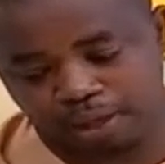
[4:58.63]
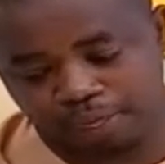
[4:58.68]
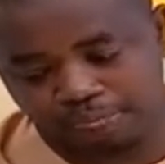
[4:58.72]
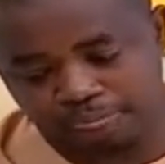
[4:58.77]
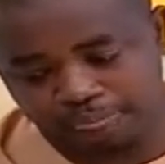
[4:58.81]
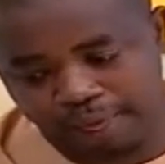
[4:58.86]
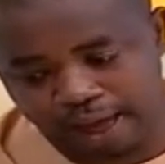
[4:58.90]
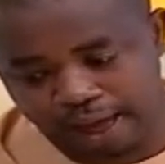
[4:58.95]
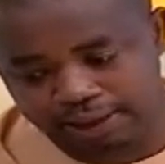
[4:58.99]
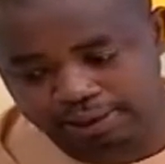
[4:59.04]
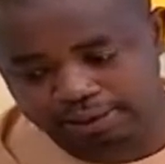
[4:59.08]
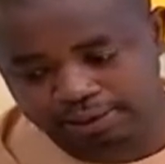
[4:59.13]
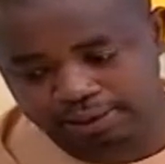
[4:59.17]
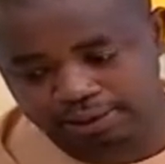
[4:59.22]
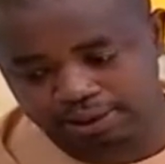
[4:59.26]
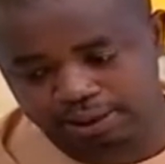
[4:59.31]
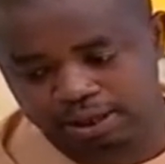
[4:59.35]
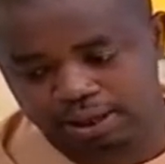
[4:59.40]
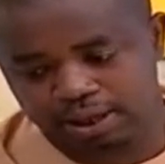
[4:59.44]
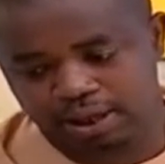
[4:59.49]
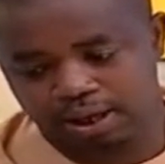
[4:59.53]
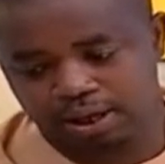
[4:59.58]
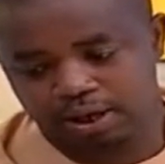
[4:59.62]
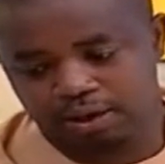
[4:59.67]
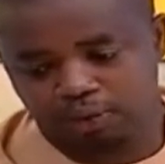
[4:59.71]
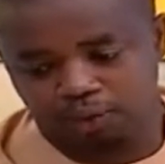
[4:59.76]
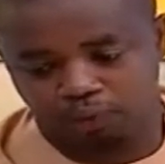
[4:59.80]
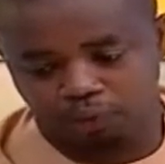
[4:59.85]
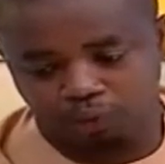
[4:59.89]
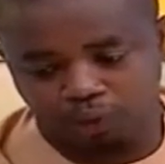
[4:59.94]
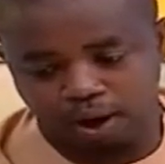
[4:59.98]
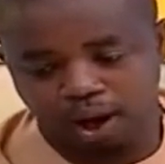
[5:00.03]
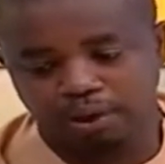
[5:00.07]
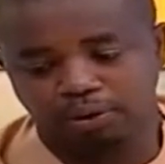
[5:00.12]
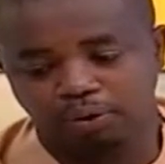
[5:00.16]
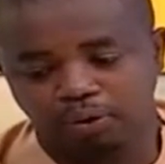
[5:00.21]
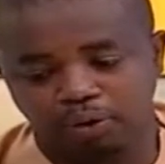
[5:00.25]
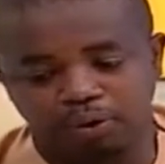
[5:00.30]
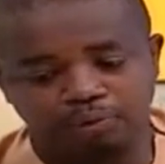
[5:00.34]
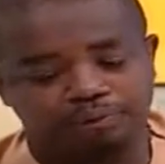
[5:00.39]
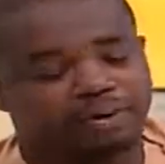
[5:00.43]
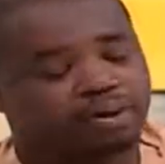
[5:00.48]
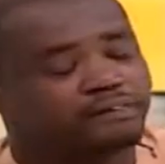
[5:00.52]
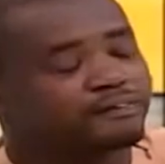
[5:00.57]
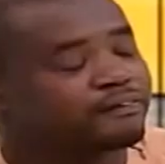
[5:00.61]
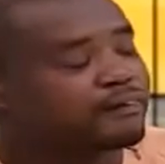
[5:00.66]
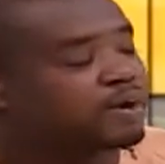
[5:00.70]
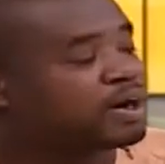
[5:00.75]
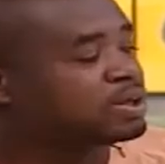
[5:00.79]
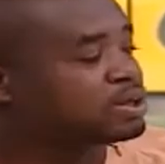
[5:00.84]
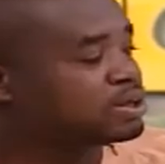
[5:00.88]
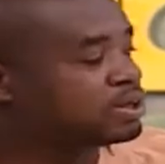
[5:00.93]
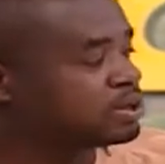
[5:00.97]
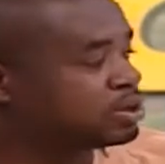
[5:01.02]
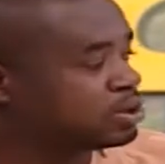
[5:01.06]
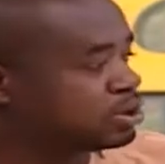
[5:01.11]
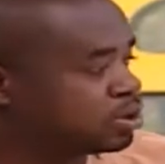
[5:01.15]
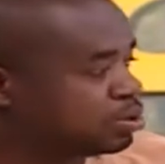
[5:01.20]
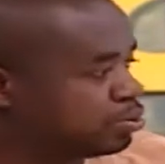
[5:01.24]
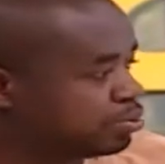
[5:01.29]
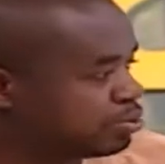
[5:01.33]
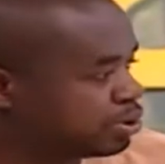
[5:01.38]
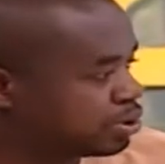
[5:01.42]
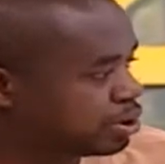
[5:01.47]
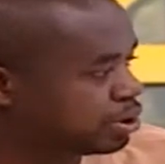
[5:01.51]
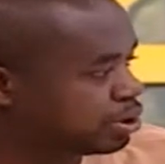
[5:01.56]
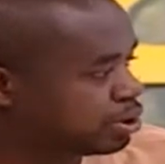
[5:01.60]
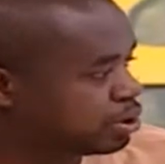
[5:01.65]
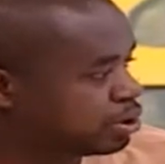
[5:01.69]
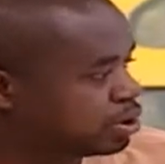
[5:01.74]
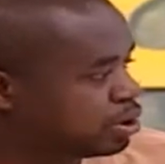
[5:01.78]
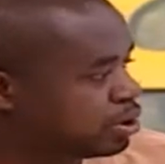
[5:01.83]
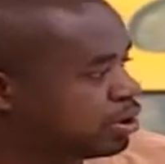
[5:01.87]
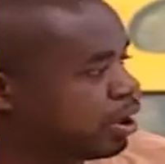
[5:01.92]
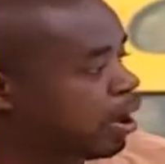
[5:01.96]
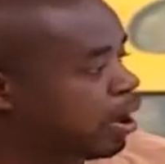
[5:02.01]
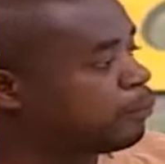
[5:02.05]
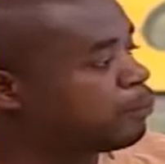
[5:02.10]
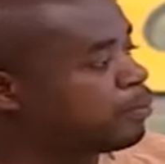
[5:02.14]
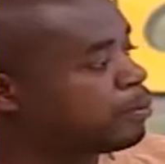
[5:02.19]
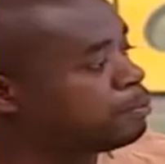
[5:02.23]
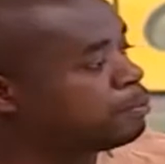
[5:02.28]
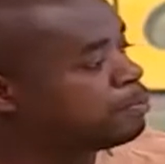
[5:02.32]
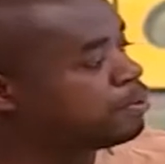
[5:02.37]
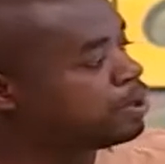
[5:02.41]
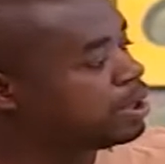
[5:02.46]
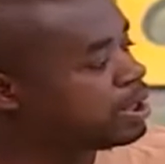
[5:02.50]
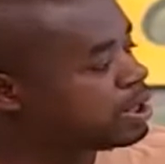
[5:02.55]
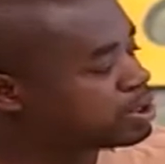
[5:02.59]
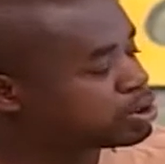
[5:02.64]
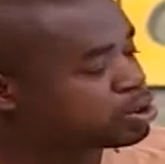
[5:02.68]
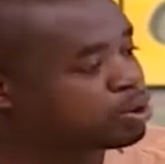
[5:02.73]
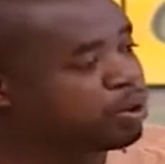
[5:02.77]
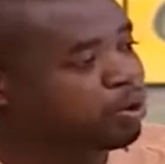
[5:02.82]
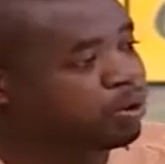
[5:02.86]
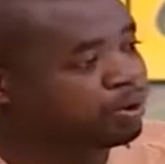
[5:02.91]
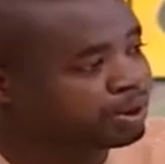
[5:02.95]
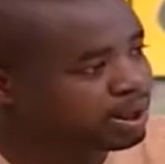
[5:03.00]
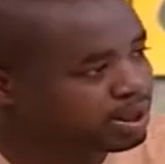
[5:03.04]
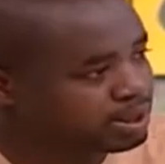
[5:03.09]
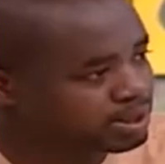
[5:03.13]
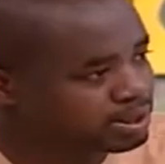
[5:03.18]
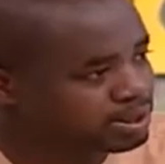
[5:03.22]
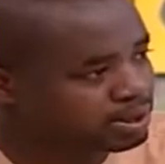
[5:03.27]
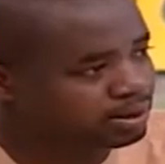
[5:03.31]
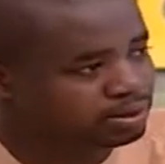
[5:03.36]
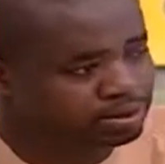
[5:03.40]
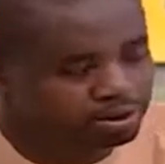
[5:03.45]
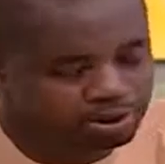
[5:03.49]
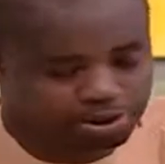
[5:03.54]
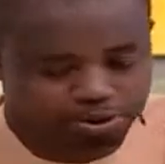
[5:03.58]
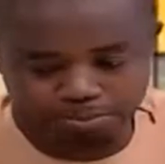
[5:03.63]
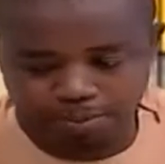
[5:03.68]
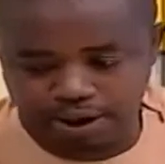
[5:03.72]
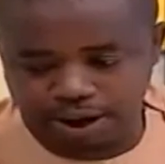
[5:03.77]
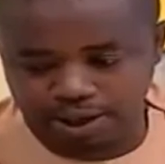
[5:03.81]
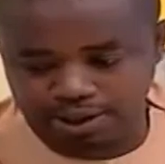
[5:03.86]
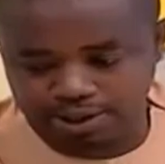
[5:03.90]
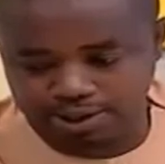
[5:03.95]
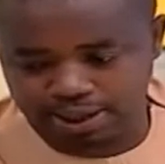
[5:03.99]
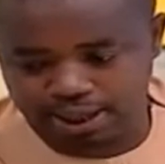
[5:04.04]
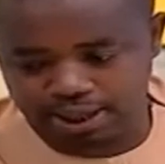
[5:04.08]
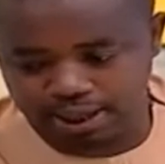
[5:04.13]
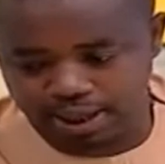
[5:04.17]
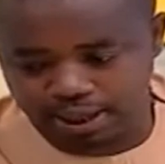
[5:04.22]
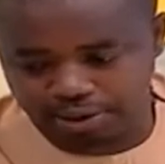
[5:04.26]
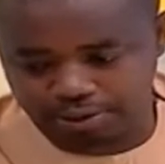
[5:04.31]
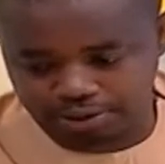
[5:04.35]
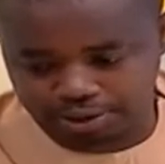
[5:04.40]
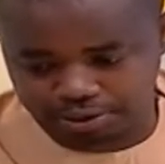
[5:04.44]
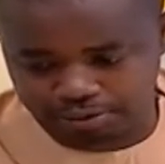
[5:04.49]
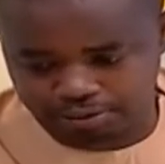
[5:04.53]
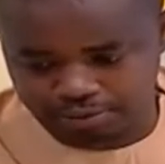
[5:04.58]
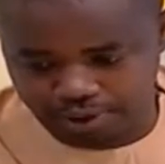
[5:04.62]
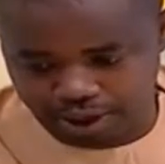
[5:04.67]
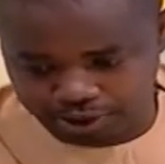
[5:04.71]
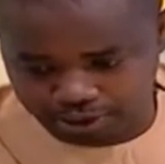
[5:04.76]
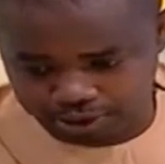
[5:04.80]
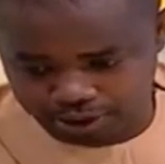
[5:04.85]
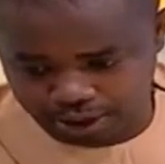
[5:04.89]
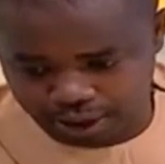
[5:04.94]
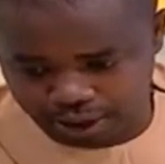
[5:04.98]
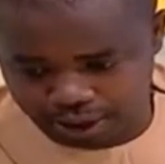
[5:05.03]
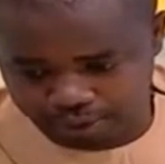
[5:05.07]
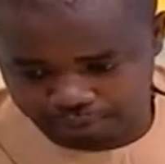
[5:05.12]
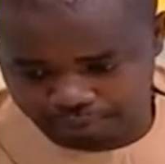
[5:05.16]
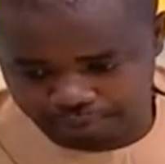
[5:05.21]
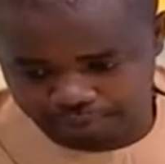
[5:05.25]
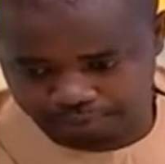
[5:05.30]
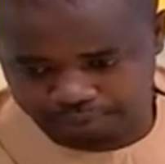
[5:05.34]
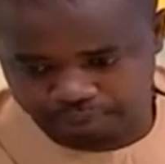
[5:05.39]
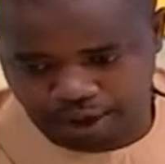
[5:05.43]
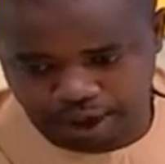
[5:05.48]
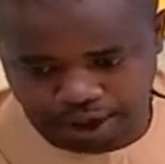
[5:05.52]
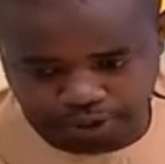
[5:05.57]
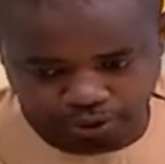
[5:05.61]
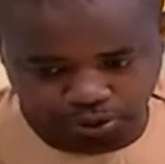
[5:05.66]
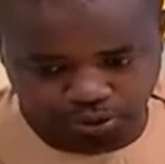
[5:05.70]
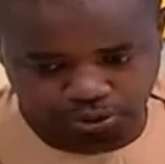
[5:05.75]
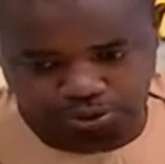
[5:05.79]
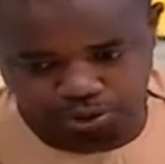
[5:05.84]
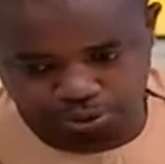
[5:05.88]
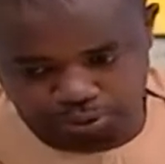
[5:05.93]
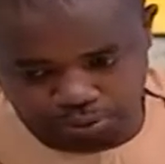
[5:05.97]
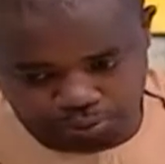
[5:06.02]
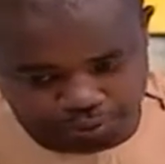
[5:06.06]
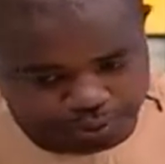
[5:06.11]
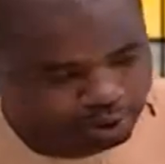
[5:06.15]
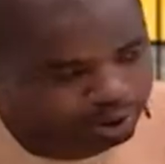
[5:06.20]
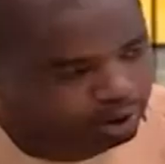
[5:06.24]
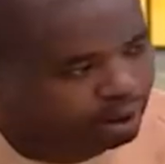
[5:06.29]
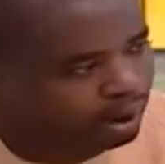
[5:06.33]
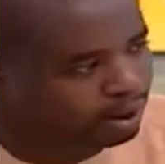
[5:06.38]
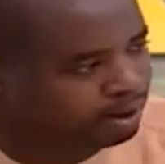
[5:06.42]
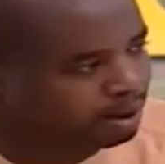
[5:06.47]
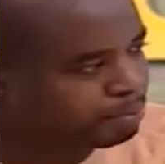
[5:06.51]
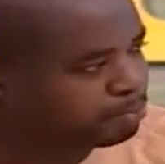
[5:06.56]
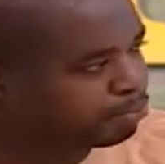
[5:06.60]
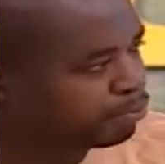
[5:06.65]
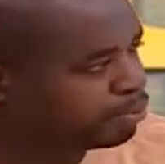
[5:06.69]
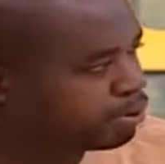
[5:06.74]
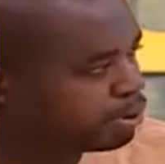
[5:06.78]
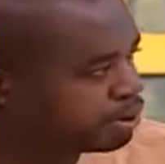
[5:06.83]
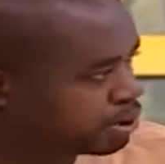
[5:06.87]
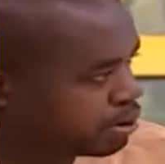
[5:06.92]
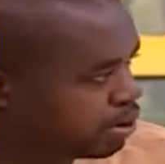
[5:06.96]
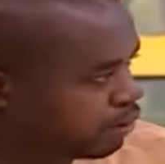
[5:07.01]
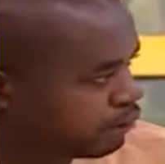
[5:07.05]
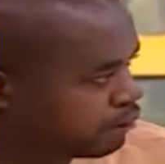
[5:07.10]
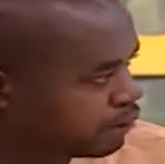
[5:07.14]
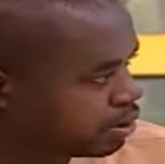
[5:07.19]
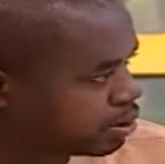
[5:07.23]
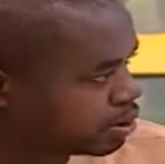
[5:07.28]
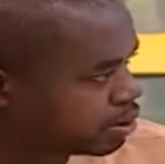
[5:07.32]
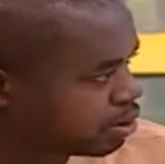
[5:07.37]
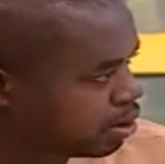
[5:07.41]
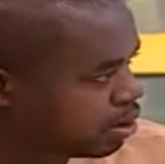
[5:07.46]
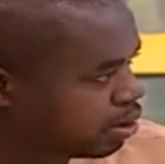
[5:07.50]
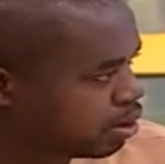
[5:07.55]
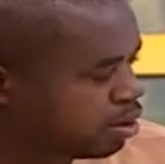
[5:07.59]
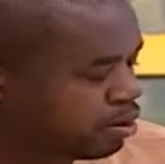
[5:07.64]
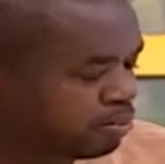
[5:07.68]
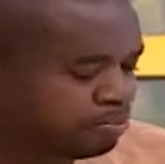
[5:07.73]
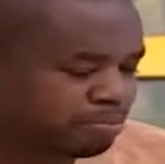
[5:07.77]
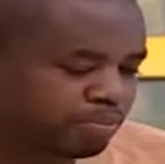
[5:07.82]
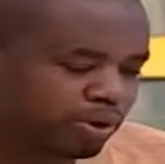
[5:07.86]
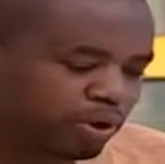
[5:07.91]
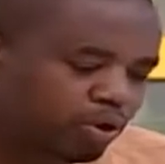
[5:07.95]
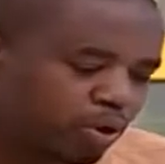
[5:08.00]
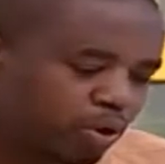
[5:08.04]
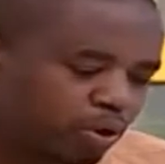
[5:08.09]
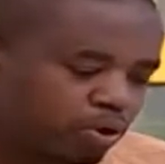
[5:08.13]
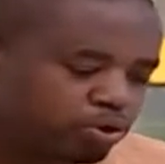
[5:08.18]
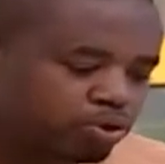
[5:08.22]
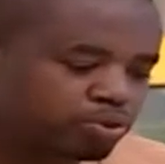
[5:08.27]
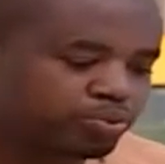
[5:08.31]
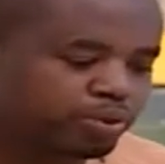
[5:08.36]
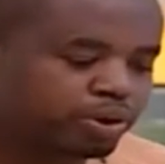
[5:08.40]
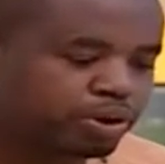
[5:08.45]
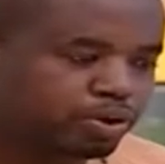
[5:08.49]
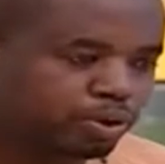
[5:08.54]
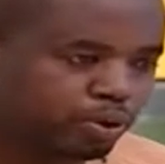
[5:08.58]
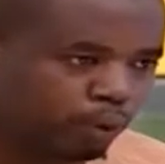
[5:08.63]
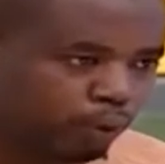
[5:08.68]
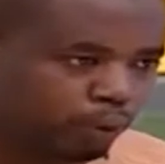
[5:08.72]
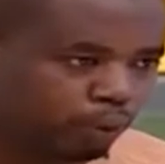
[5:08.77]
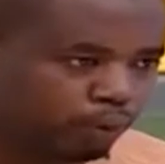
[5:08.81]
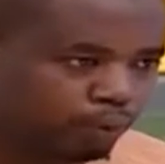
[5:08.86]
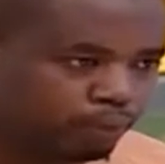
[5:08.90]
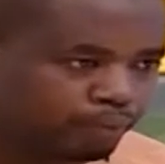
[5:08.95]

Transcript: that one of the first institutions that placed on the single spine salary structure had to do with the Ghana Police Service because we know